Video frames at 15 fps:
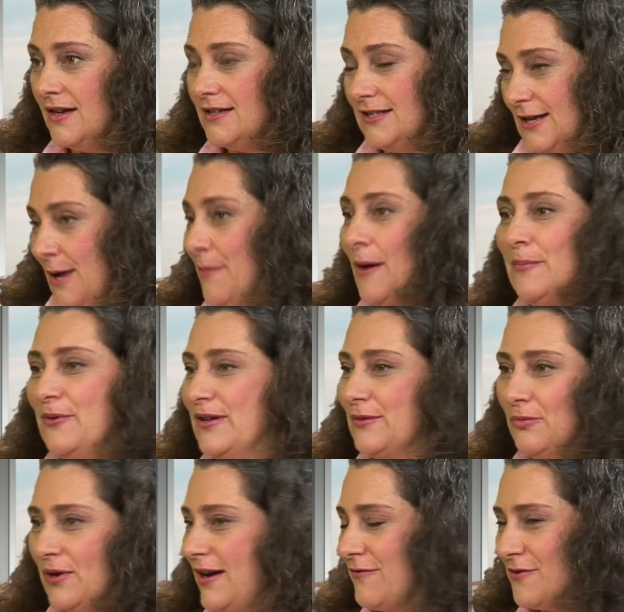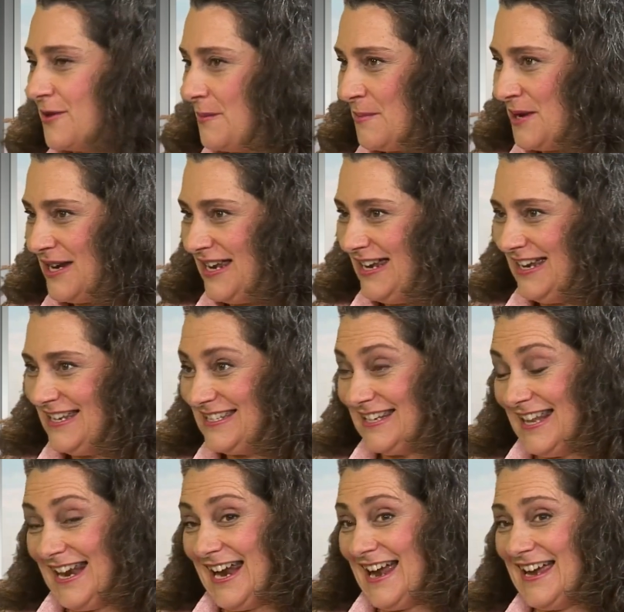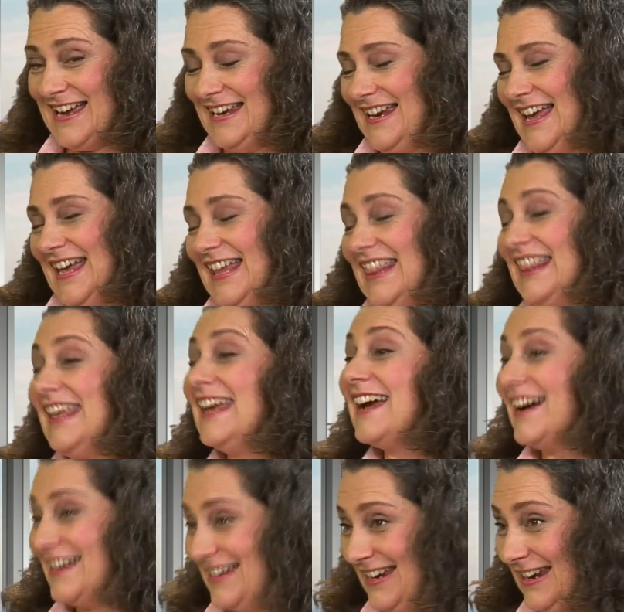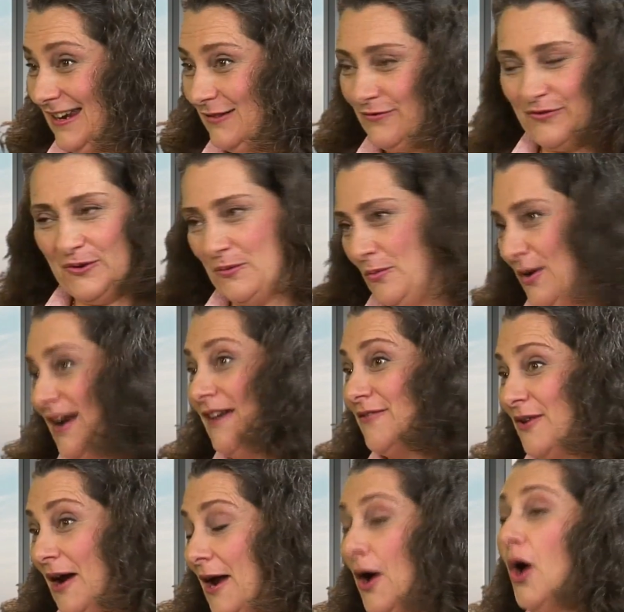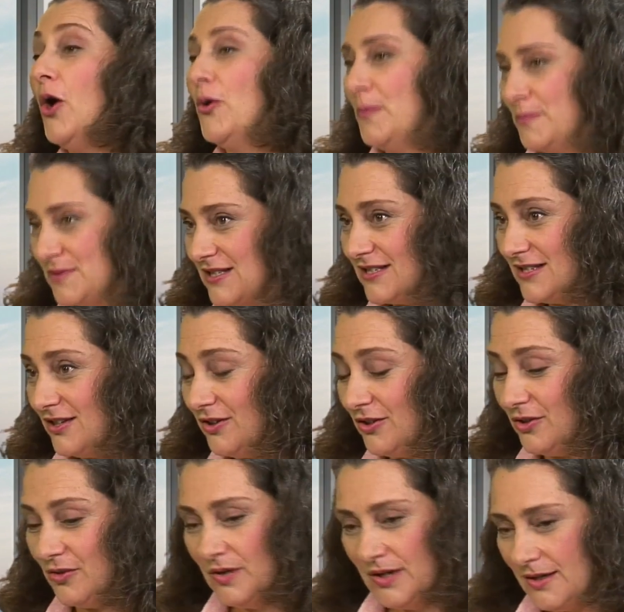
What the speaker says: to come up with whatever the money is that I think I need for whatever I hope to do